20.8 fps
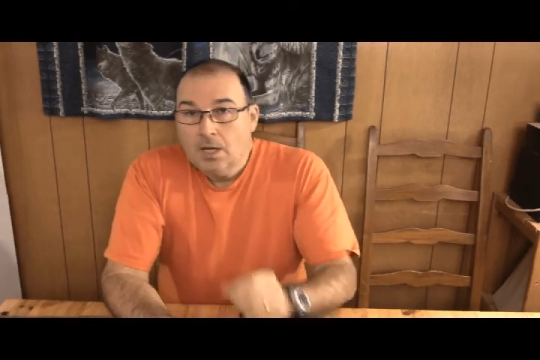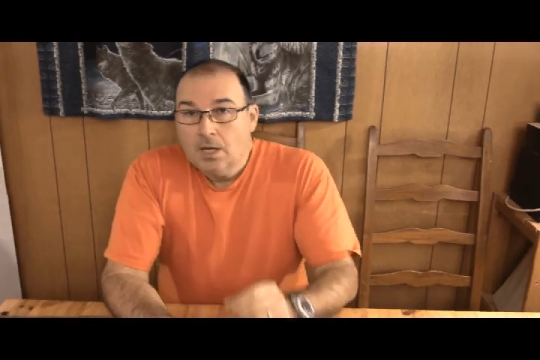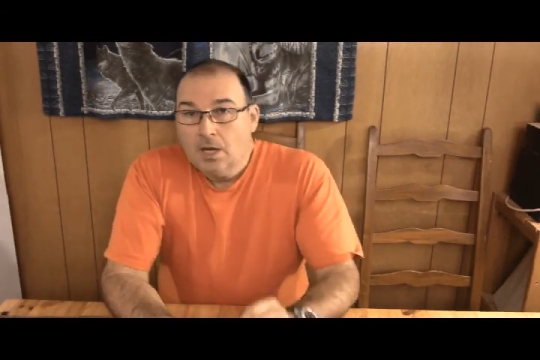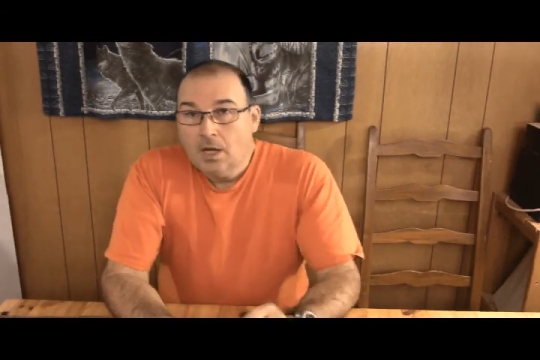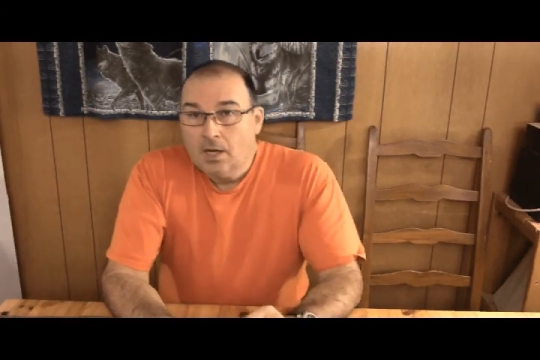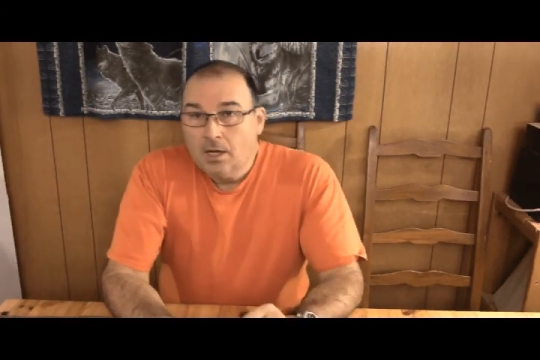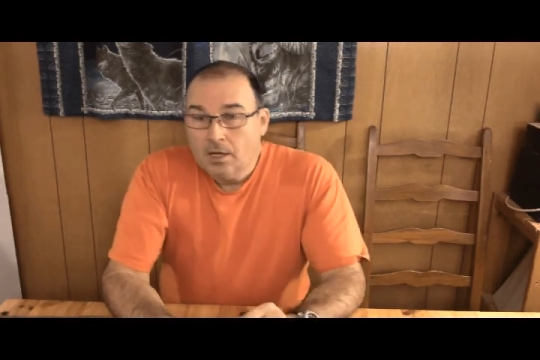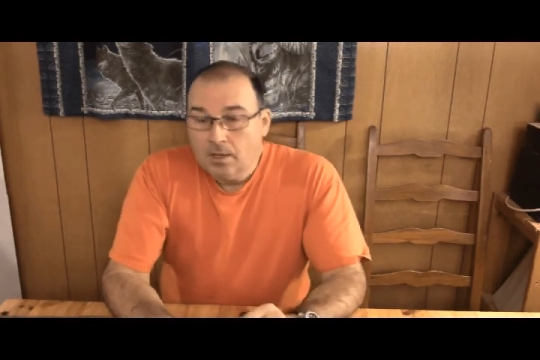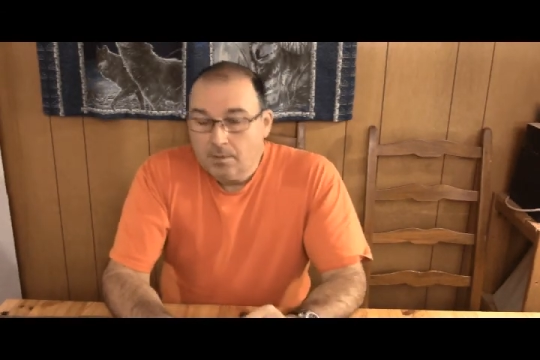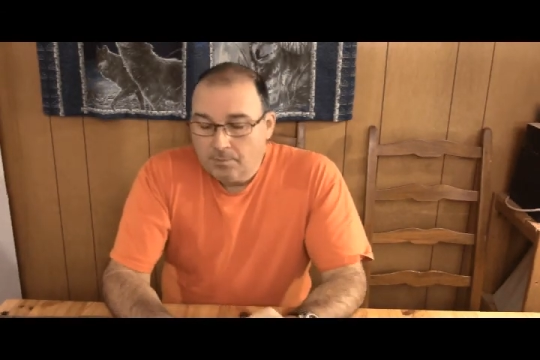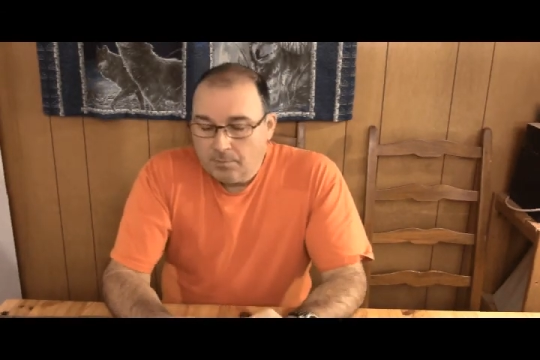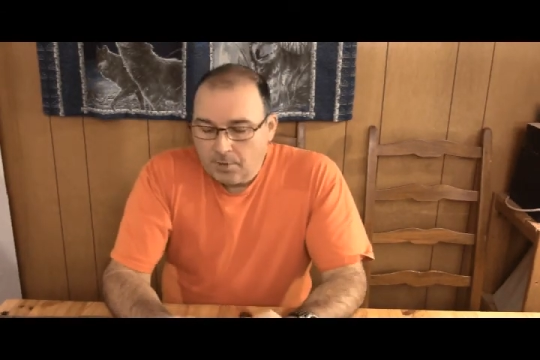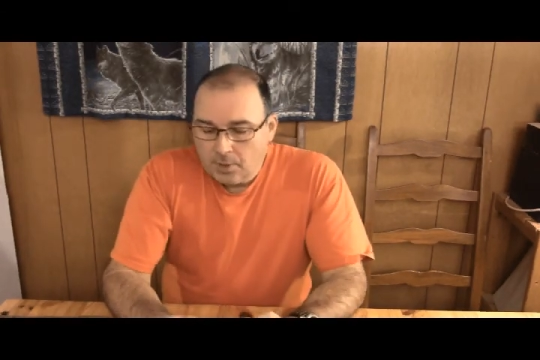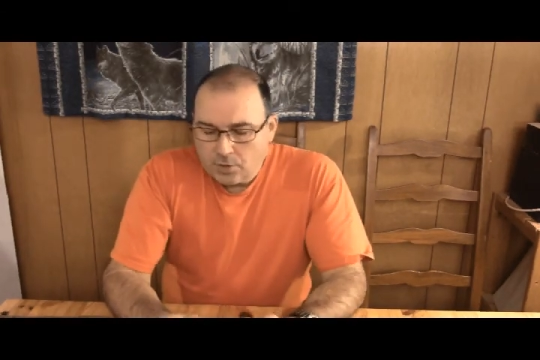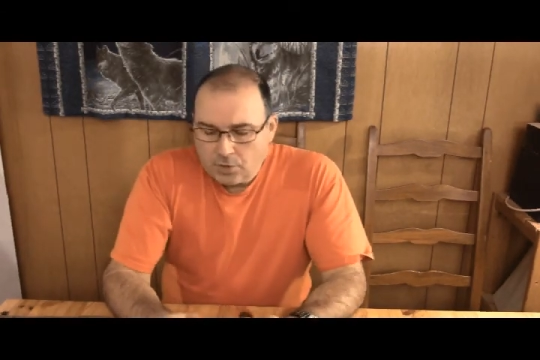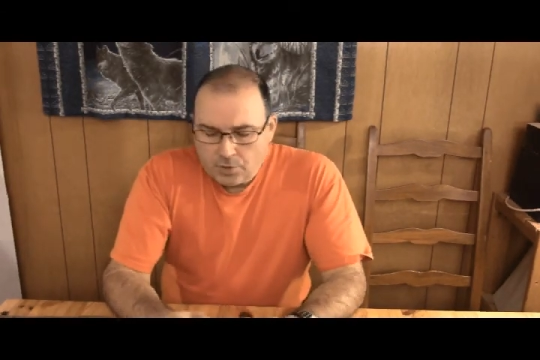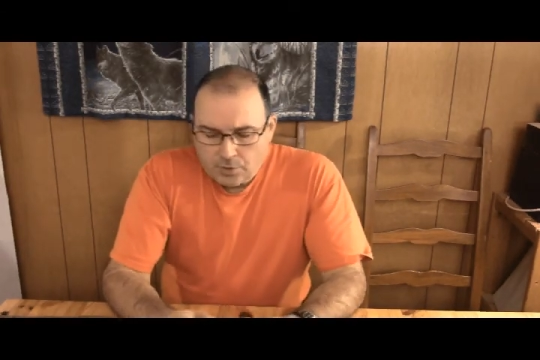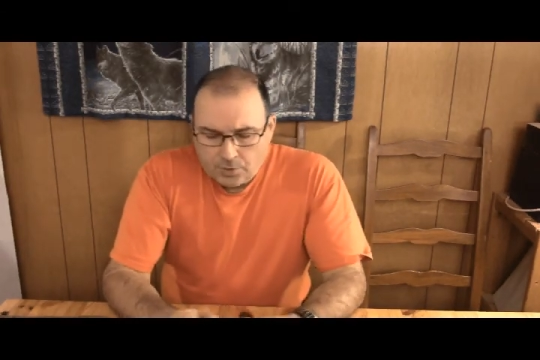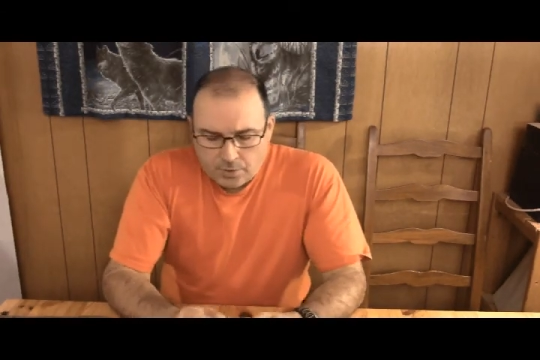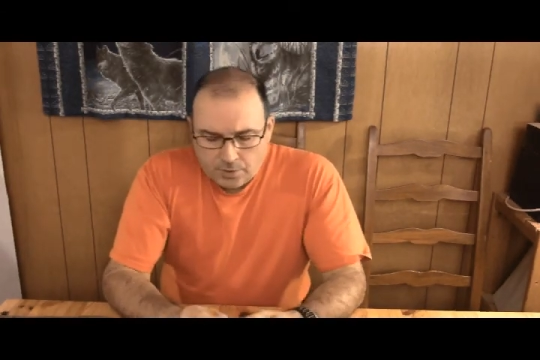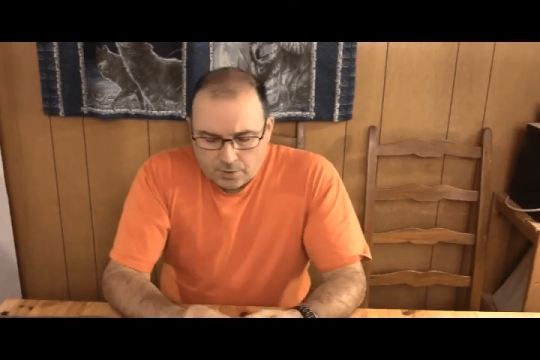I'm not
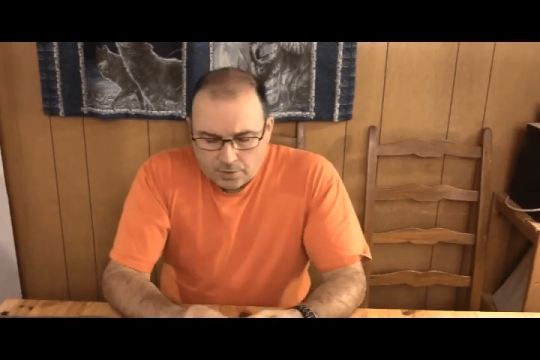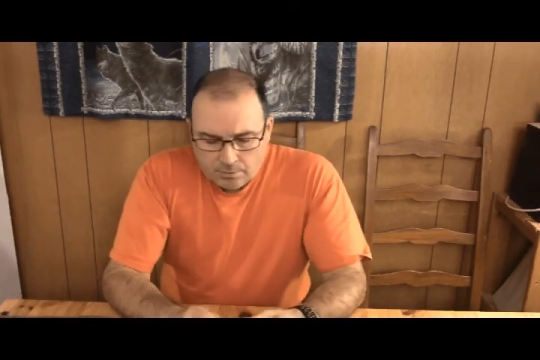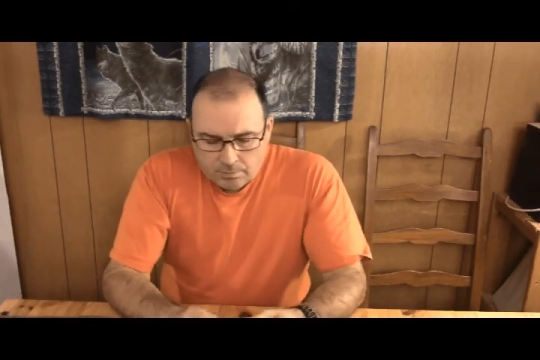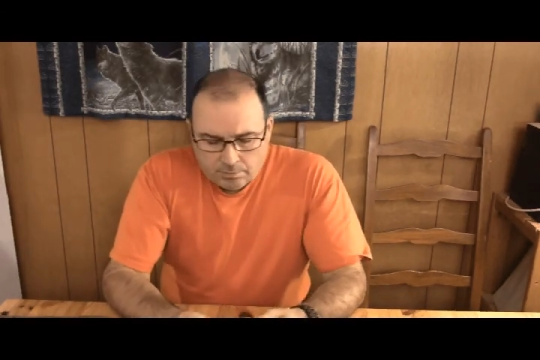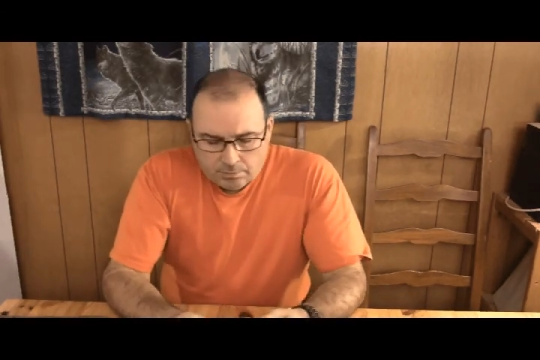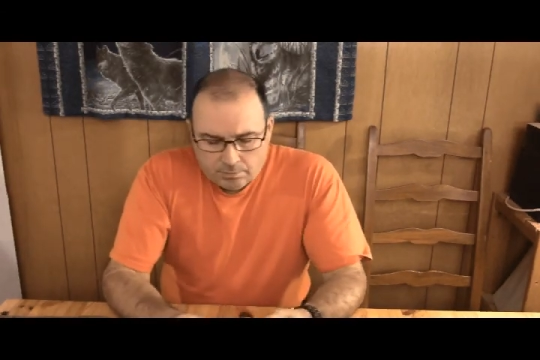sure.